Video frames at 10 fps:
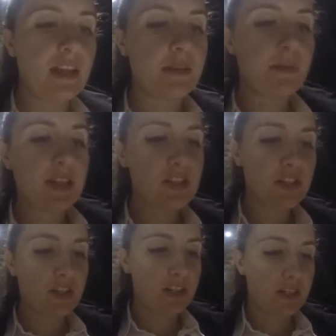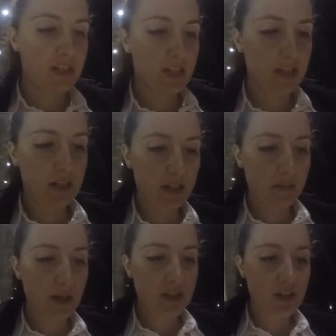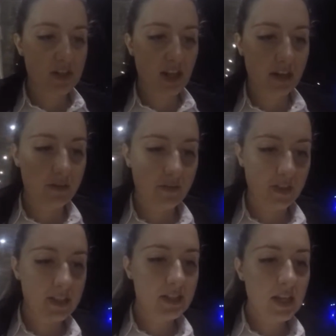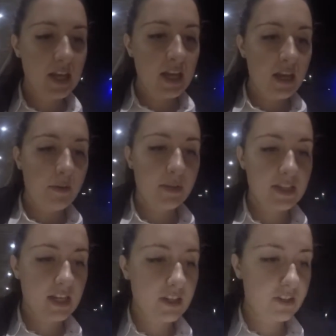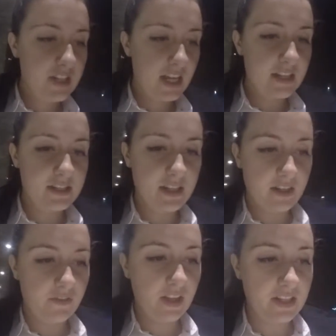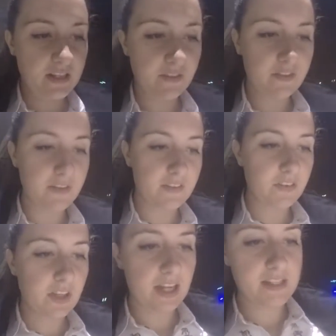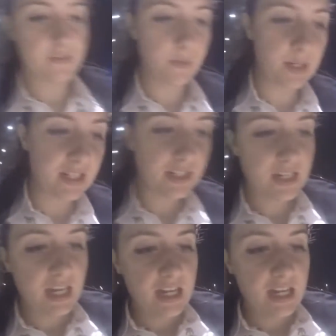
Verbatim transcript: The monstrous, the monster Typhoeus, with its hundred heads and relatively fearful eyes and voices.